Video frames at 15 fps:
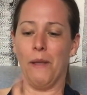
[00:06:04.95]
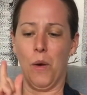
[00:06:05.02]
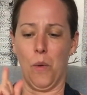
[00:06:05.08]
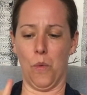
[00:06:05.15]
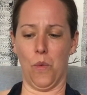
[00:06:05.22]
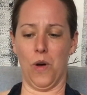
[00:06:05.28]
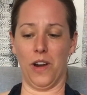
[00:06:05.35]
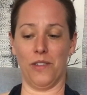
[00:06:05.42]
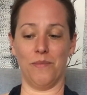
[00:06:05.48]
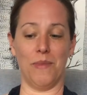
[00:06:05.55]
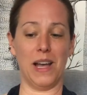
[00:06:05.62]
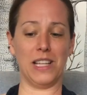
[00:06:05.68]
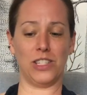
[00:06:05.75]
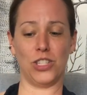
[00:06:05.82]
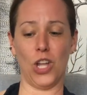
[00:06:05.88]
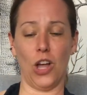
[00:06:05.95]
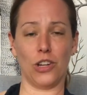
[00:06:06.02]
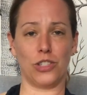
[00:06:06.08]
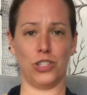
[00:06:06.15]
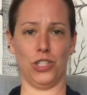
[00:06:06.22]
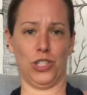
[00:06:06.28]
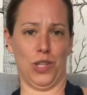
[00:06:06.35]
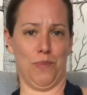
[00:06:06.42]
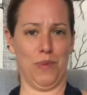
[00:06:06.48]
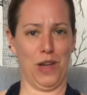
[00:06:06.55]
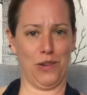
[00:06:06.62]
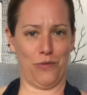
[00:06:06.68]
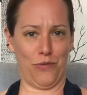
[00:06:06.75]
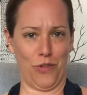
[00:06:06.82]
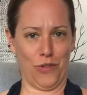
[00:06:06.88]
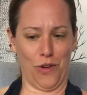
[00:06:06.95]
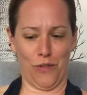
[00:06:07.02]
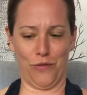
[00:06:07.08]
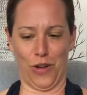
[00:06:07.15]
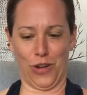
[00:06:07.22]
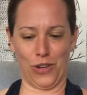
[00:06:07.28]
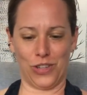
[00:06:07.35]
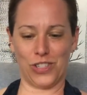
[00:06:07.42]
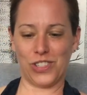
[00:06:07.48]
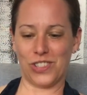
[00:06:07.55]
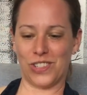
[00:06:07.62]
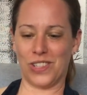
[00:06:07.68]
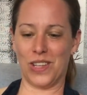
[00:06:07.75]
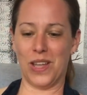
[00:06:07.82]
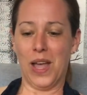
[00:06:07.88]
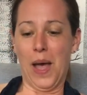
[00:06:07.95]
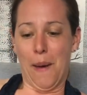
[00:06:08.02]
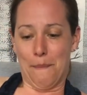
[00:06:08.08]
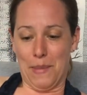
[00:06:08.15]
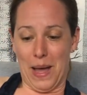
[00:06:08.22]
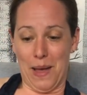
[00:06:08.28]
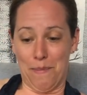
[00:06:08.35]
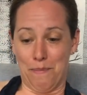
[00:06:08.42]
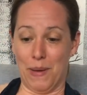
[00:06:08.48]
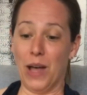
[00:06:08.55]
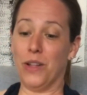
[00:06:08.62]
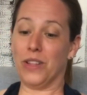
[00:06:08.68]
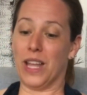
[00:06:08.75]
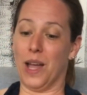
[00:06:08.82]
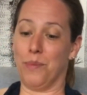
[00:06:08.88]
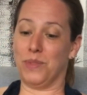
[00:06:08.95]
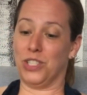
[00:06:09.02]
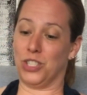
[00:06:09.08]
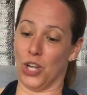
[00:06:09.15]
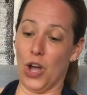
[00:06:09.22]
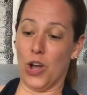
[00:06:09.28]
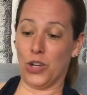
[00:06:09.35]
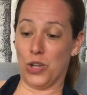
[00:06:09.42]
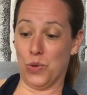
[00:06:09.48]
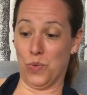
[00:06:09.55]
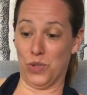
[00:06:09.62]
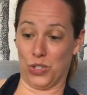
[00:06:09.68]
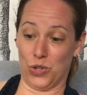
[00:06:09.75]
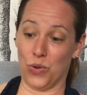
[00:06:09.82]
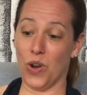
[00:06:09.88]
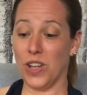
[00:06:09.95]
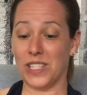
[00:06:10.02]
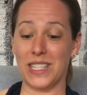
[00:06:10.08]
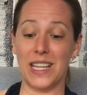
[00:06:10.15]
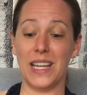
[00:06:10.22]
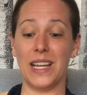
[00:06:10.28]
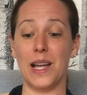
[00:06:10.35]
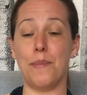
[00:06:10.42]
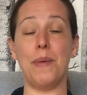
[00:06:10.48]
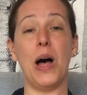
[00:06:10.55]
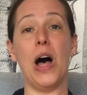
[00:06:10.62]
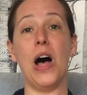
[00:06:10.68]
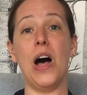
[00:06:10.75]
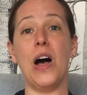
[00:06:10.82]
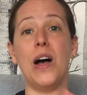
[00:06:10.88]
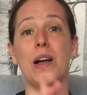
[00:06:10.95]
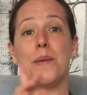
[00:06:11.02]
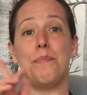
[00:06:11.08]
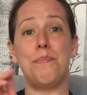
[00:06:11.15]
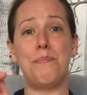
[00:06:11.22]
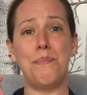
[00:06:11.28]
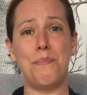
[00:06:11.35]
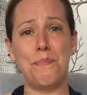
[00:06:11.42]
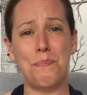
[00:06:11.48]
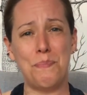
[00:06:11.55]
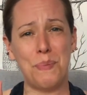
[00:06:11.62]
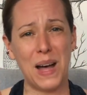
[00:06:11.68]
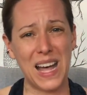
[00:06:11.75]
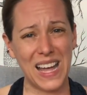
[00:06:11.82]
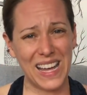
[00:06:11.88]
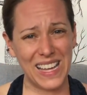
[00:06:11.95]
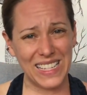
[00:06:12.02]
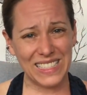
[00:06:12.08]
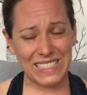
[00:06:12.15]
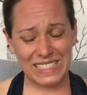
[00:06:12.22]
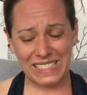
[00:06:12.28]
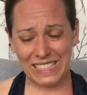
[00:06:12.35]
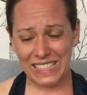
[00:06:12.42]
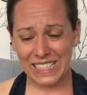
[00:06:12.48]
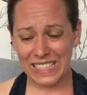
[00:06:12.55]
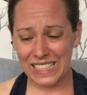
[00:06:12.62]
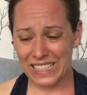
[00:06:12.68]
One of my socks is the bed for a fox. My belt helped a dog who was crossing a bog. But